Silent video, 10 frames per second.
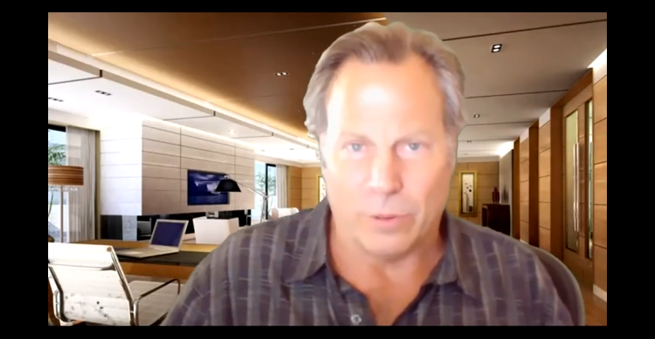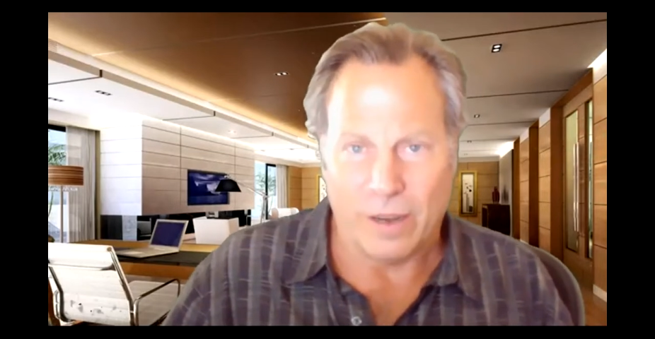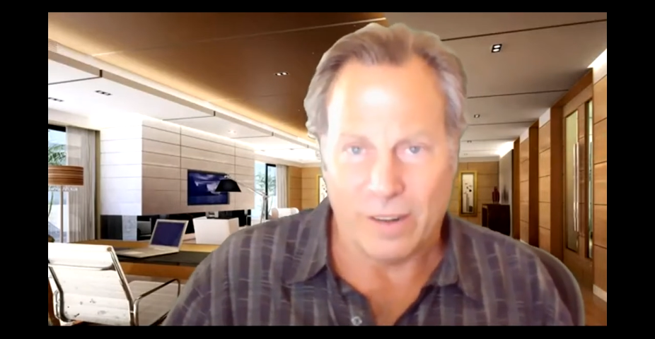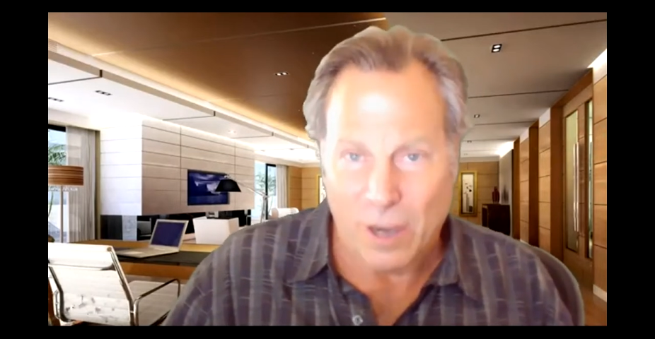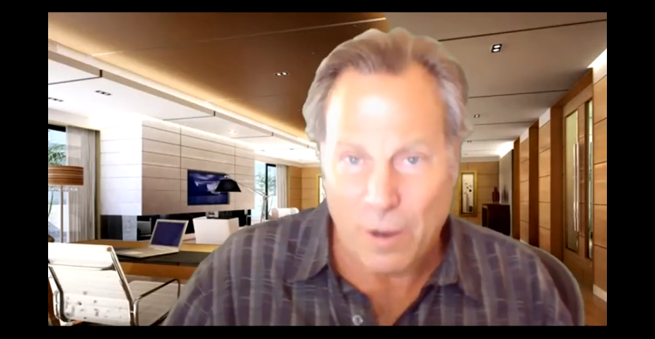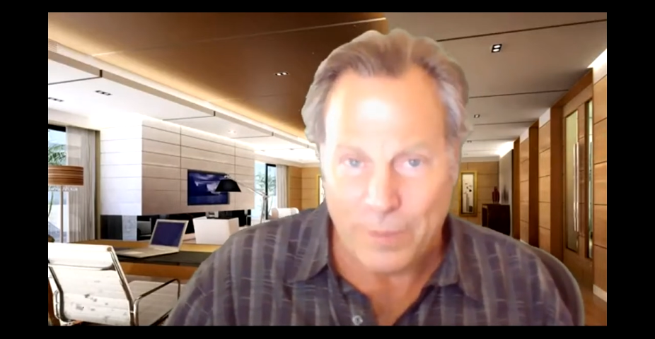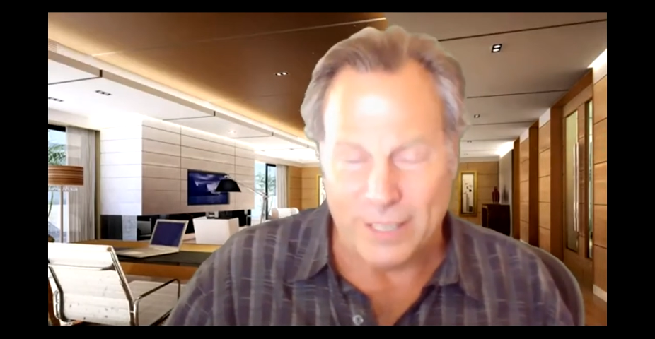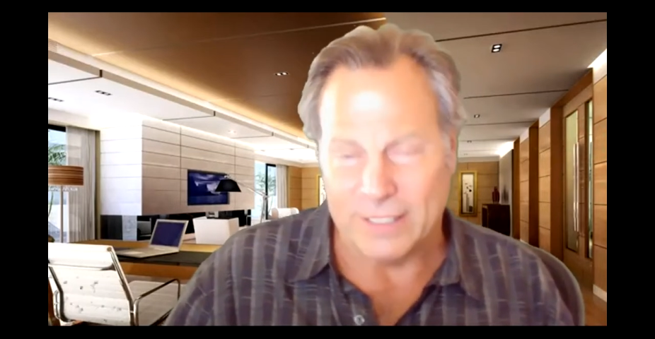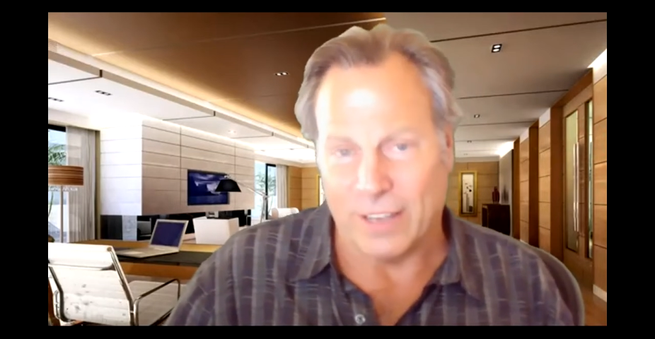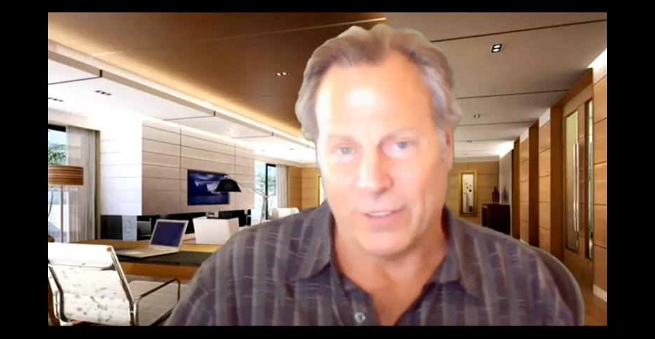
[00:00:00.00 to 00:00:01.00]
a lot of
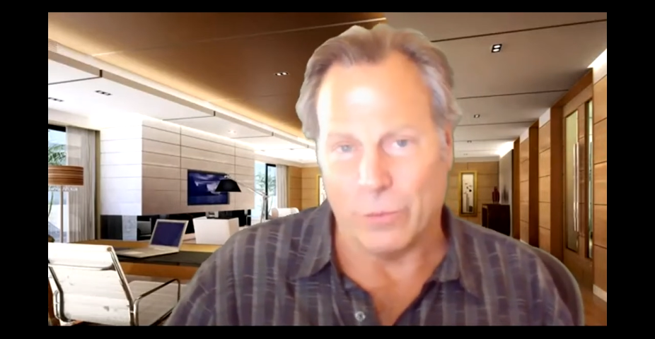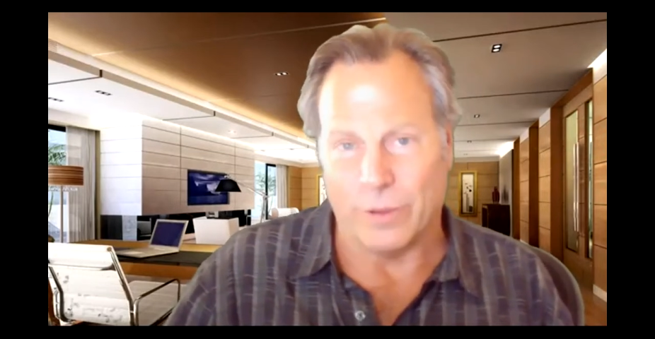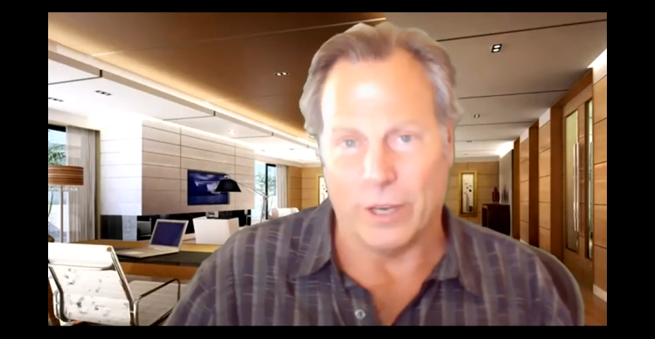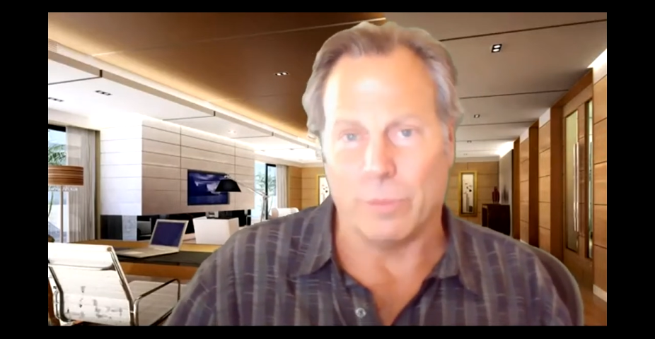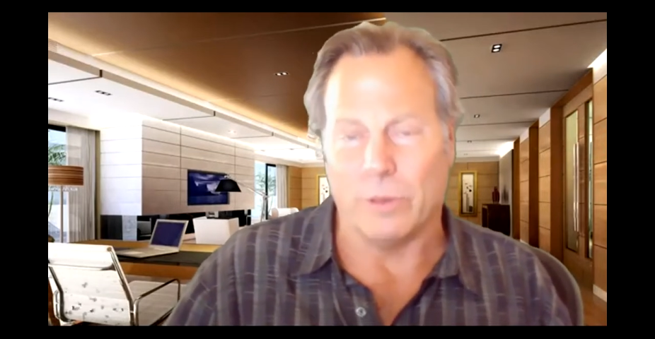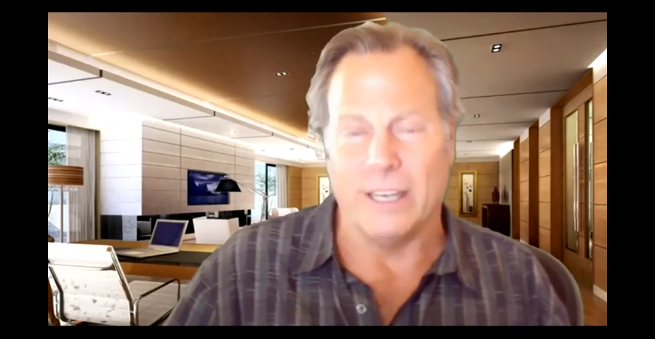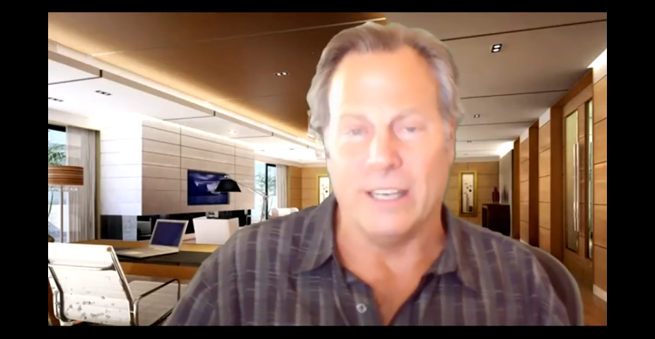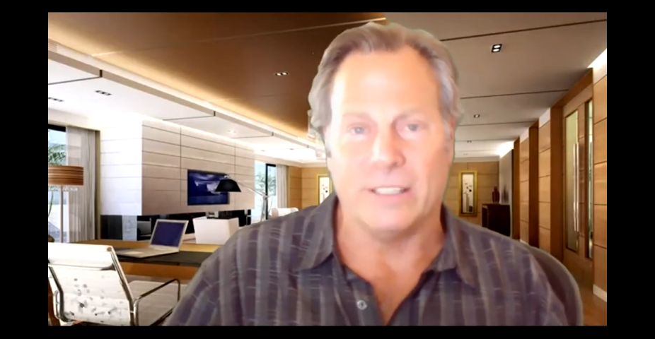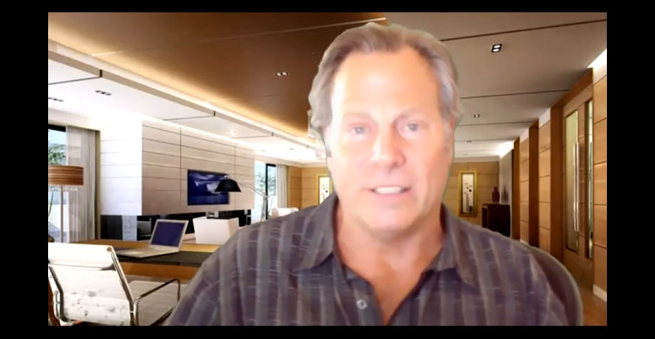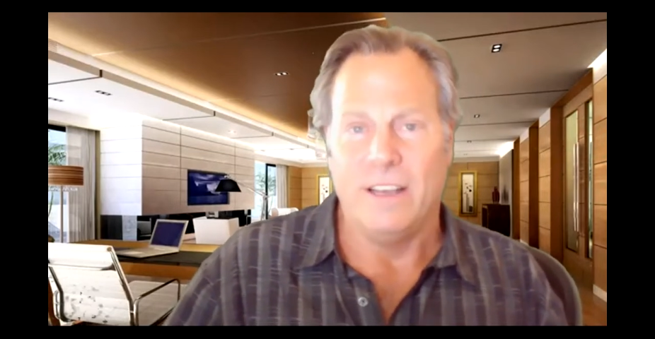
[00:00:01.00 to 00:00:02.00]
companies out there with
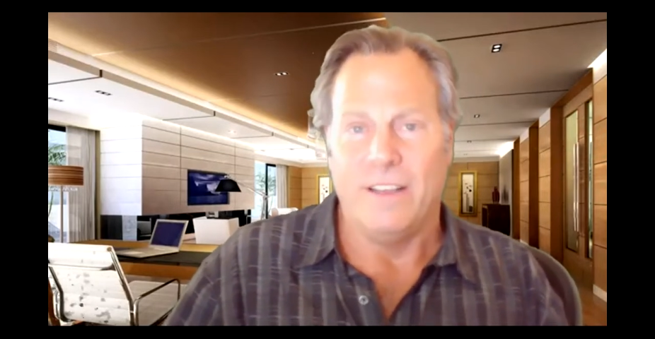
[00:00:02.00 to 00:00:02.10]
airplanes